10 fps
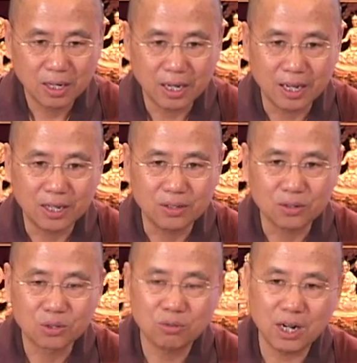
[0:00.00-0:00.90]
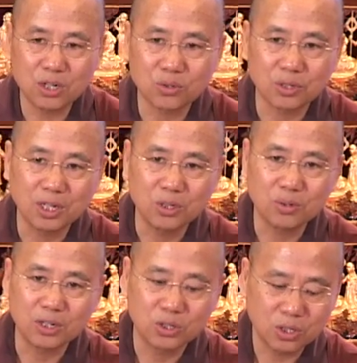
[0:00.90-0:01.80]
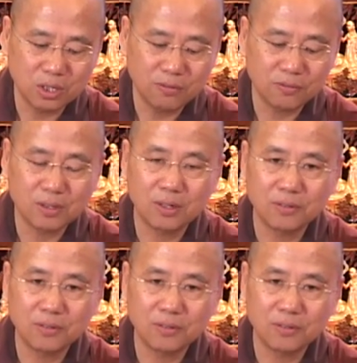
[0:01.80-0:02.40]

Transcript: and gradually you achieve